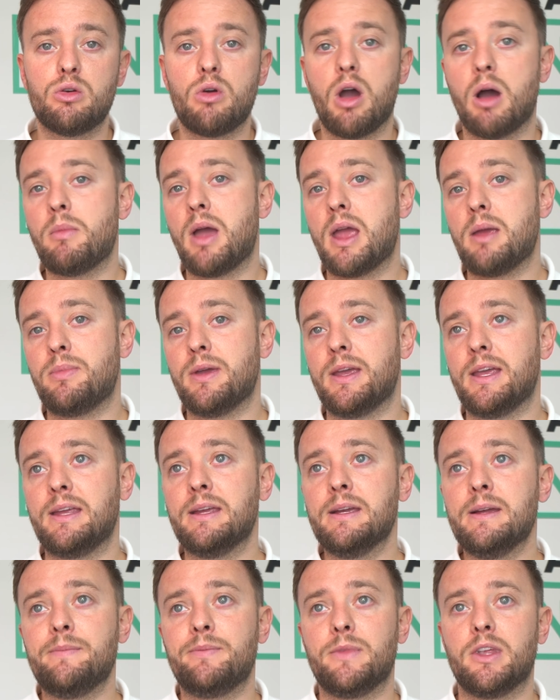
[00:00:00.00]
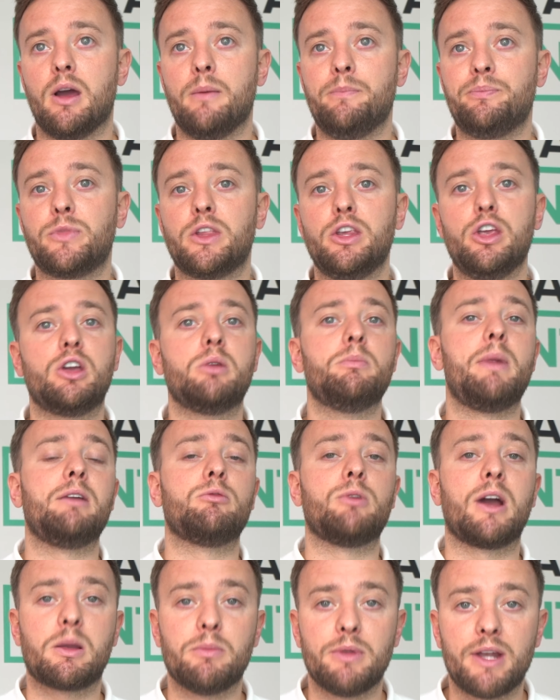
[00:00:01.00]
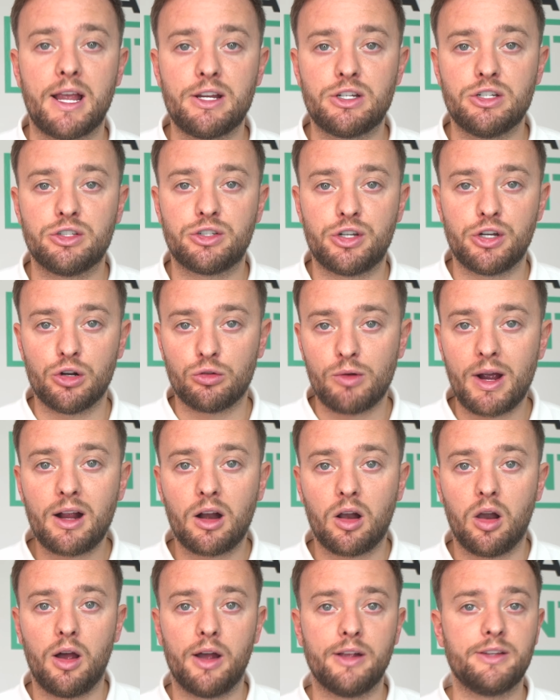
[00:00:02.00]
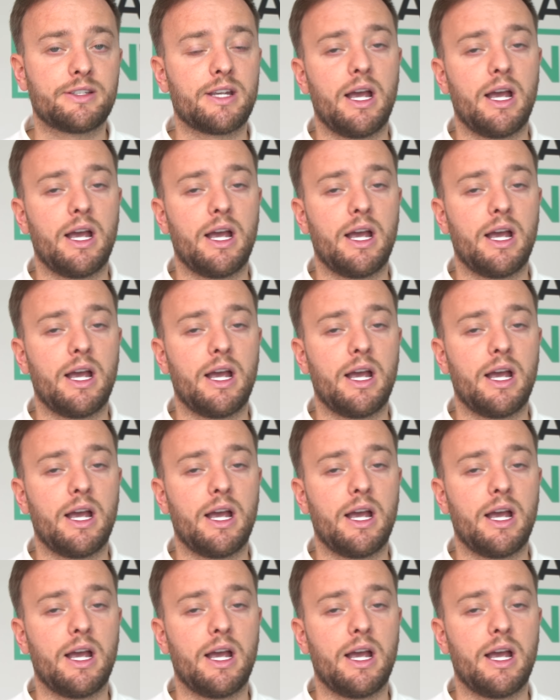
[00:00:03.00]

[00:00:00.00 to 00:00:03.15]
and maybe you can make recommendations to your end clients,